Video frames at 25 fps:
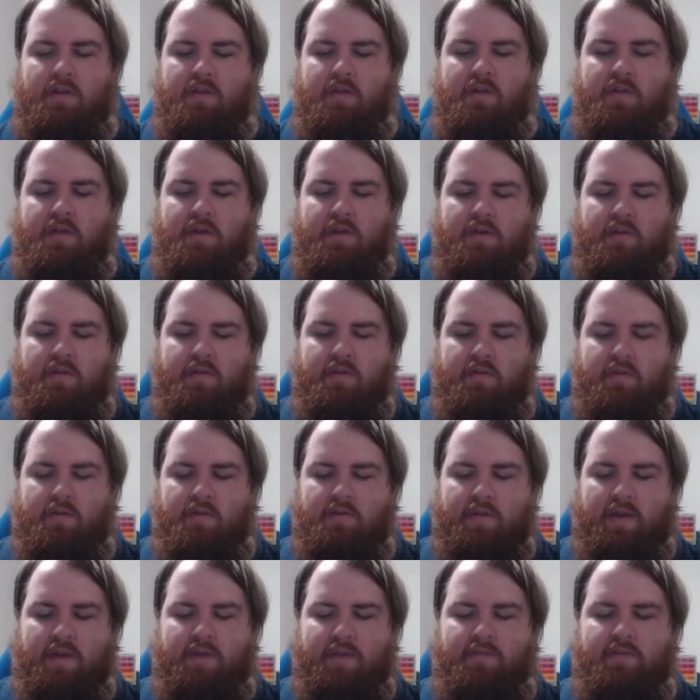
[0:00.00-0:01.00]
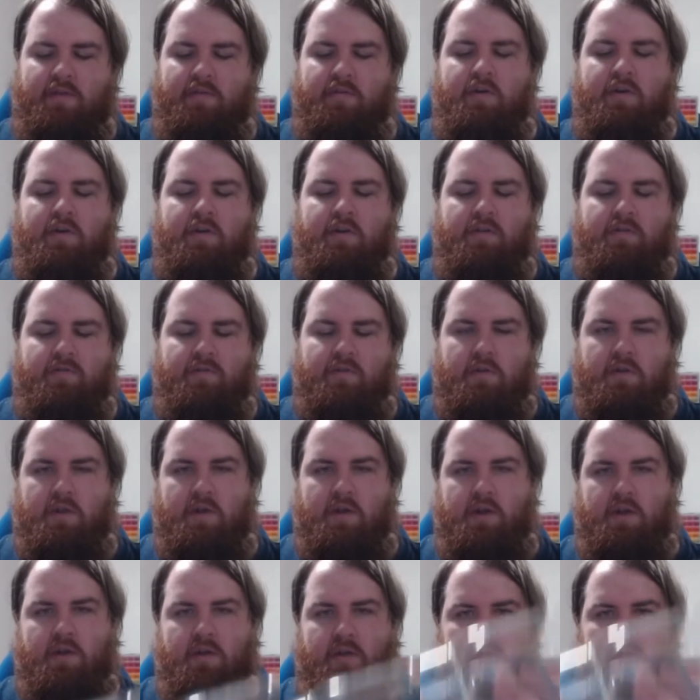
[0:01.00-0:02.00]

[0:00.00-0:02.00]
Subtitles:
that sort of as the rocket's falling,